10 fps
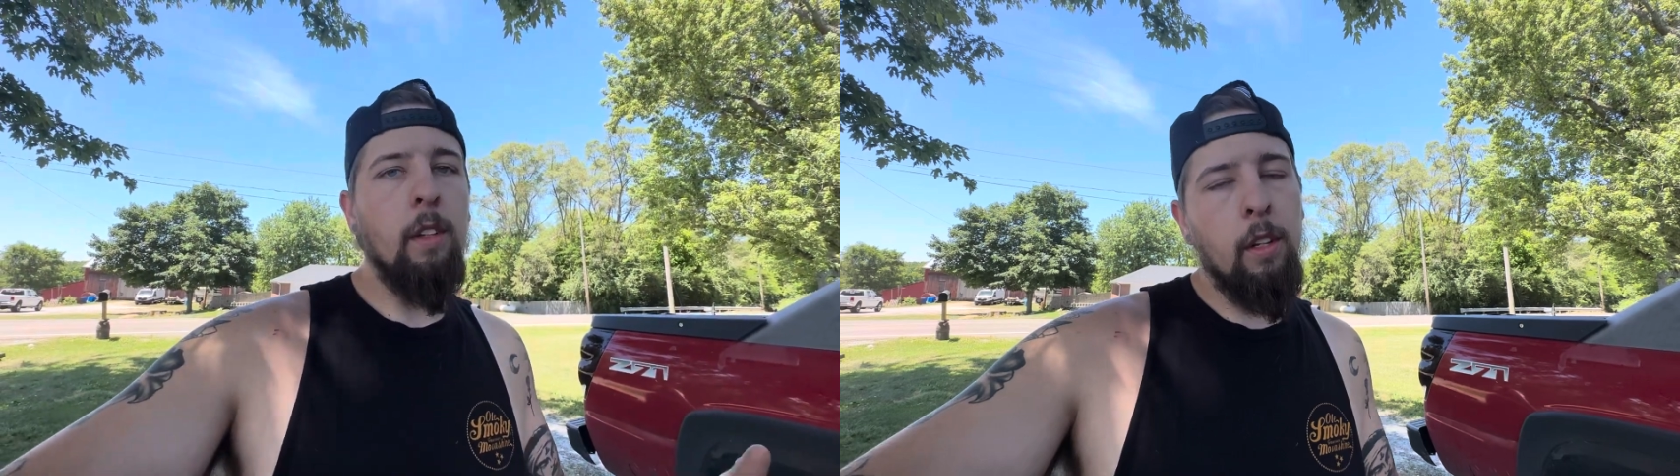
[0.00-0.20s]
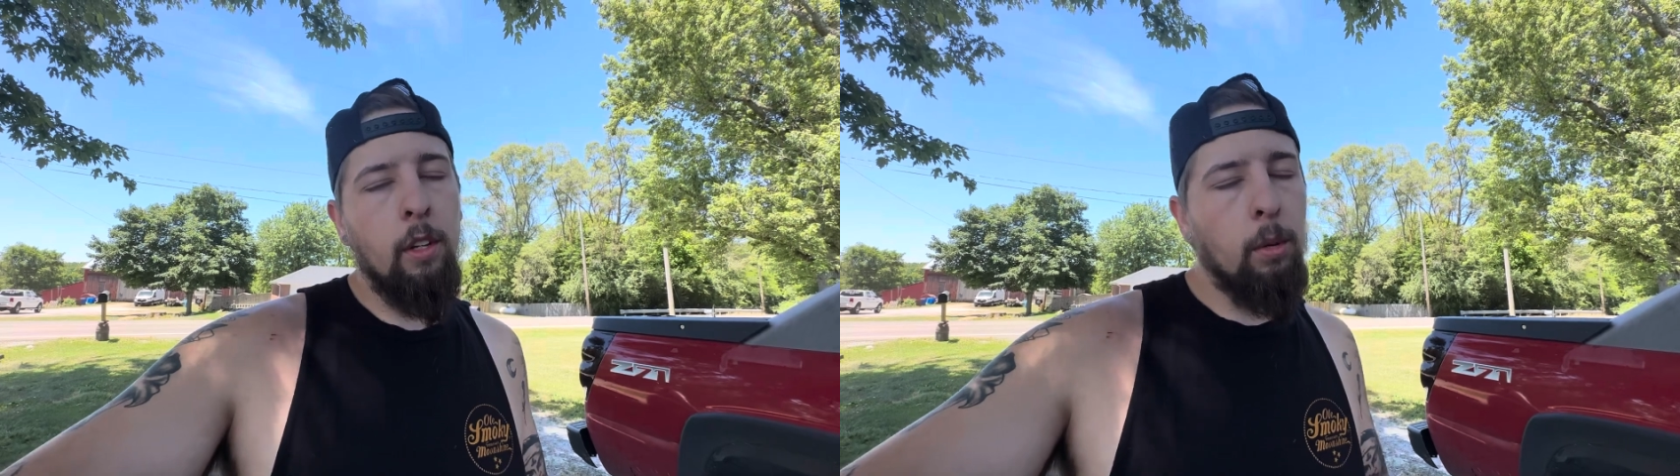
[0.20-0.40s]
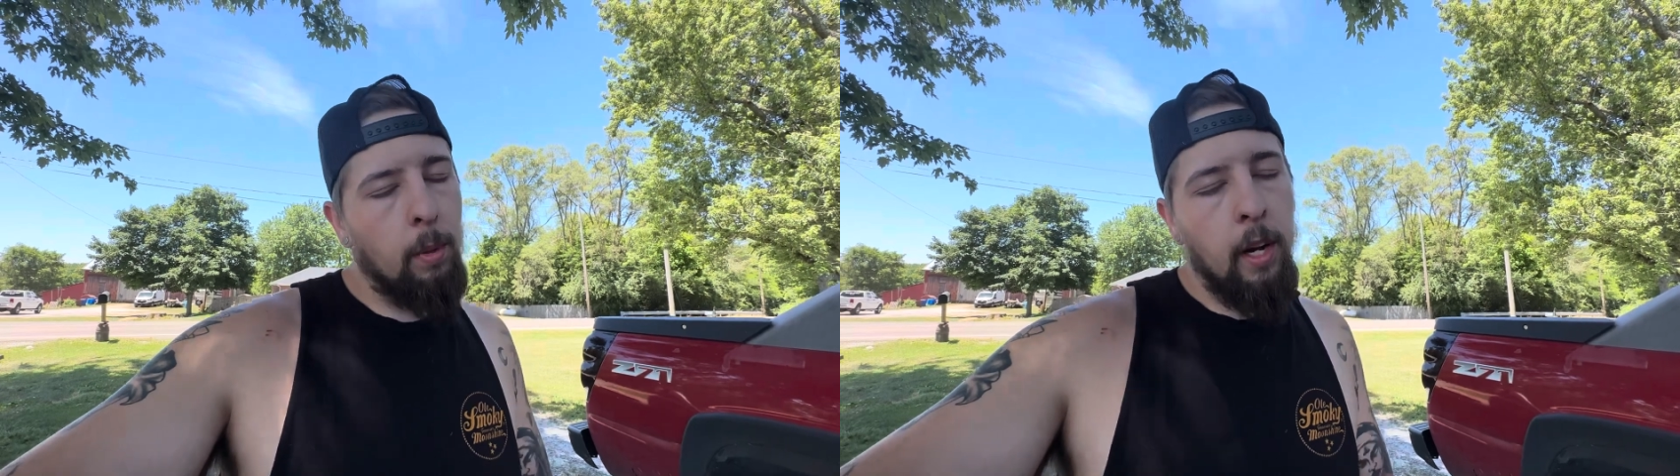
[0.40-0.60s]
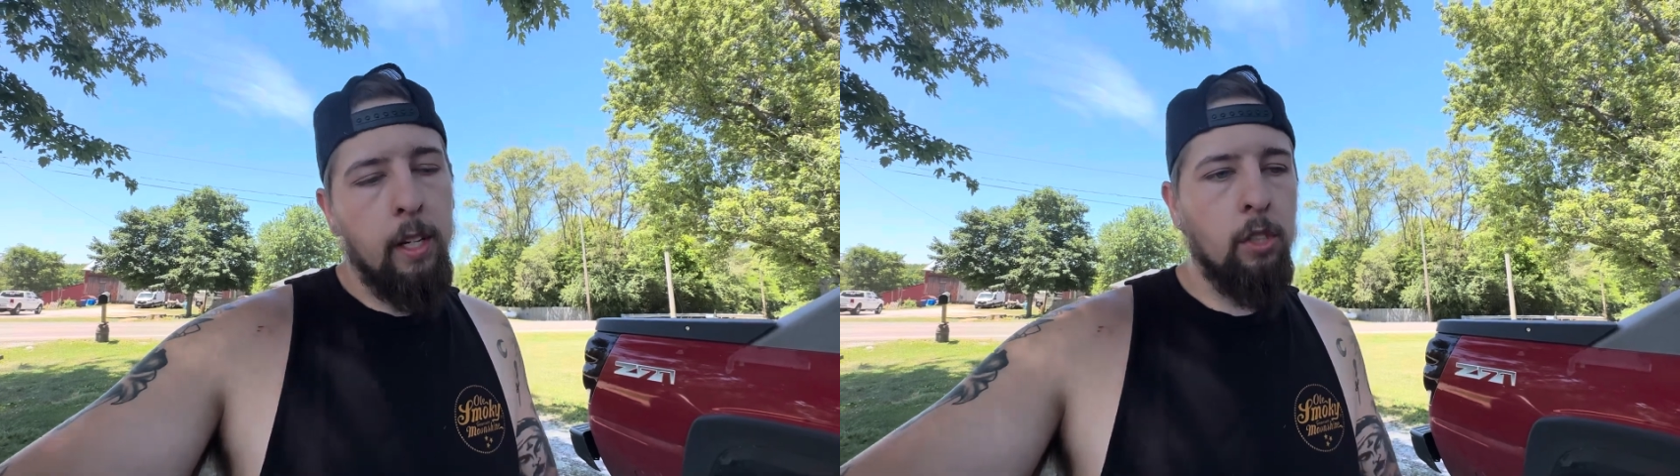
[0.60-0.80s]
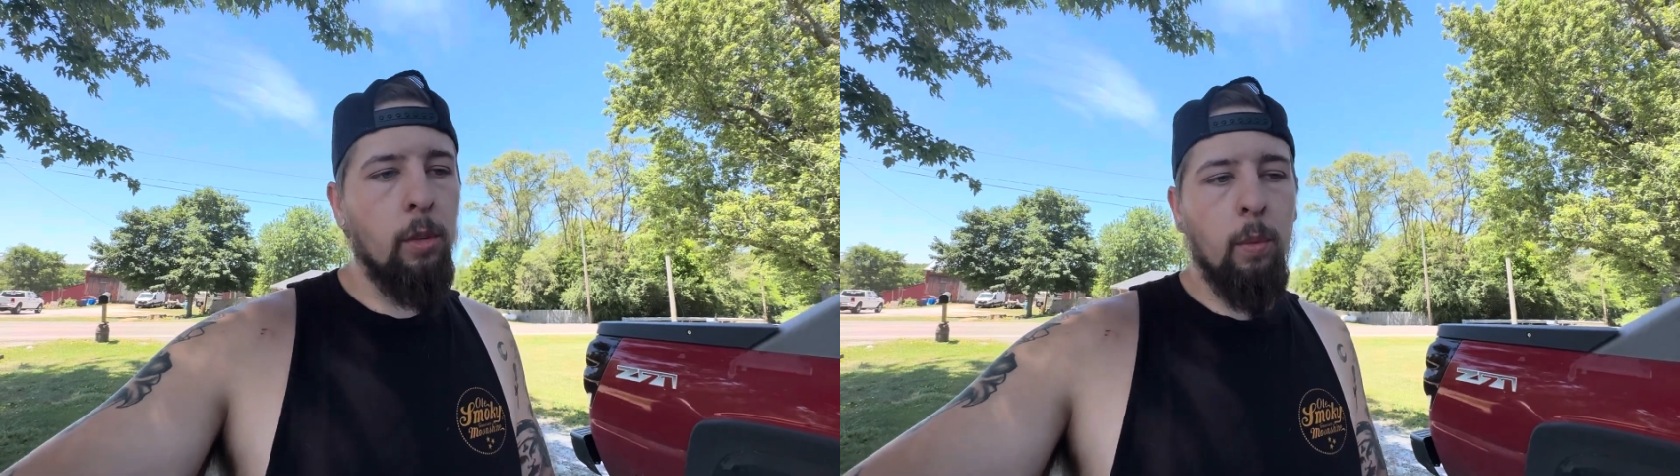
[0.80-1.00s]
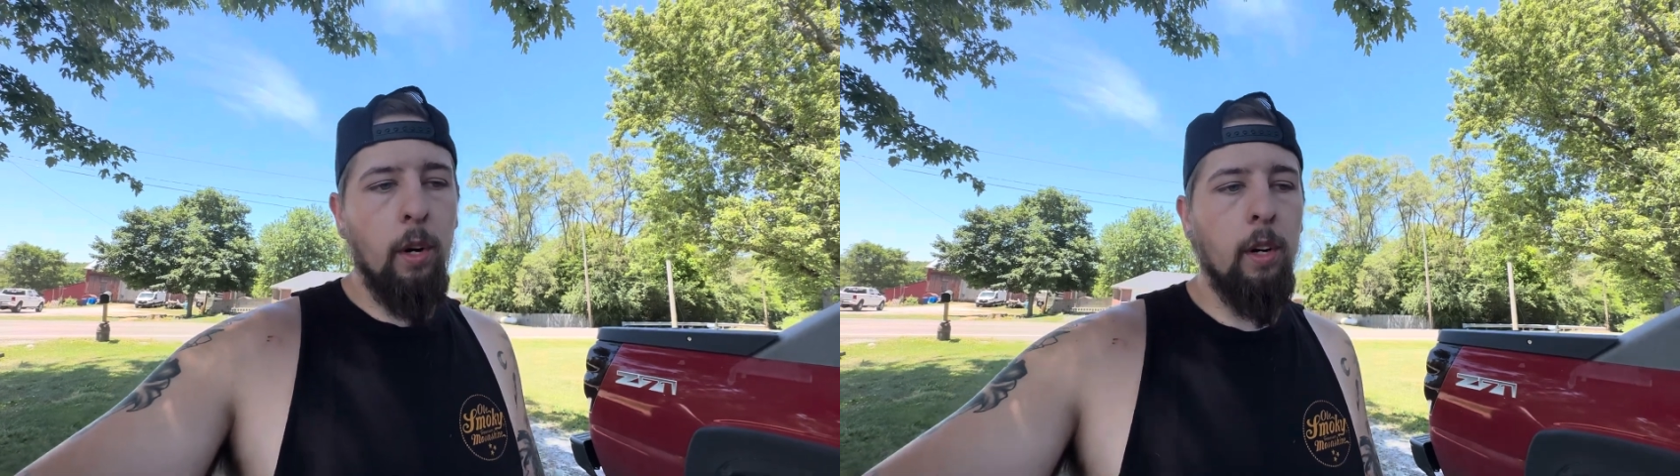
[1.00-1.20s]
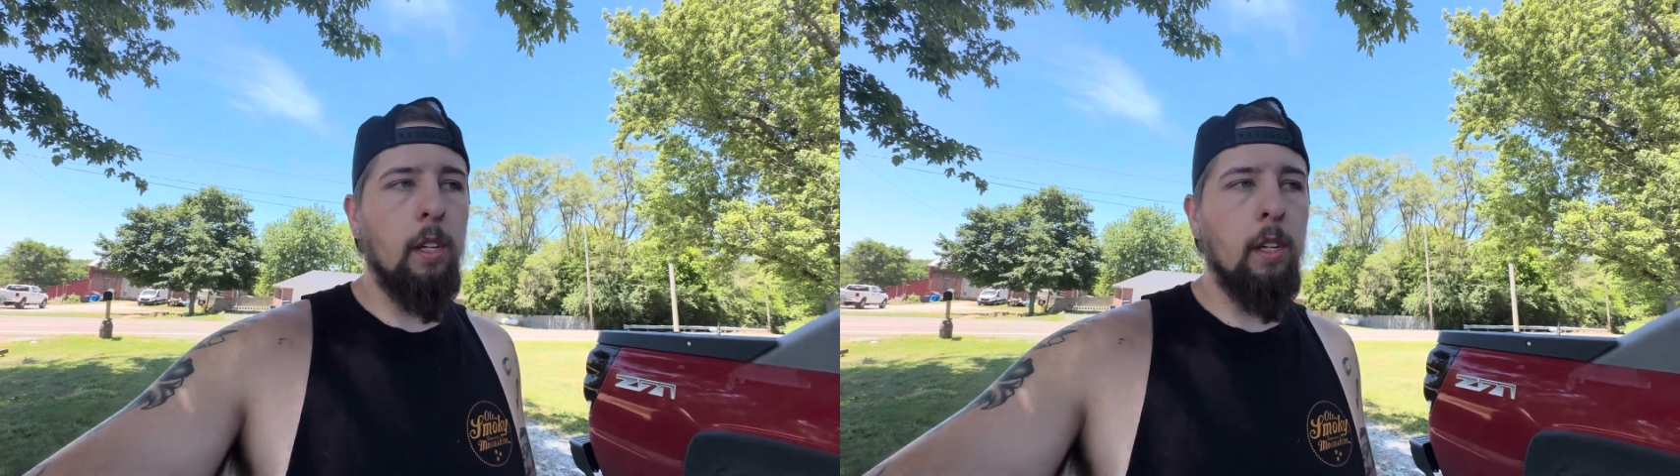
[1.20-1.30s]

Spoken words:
a little bit extra work,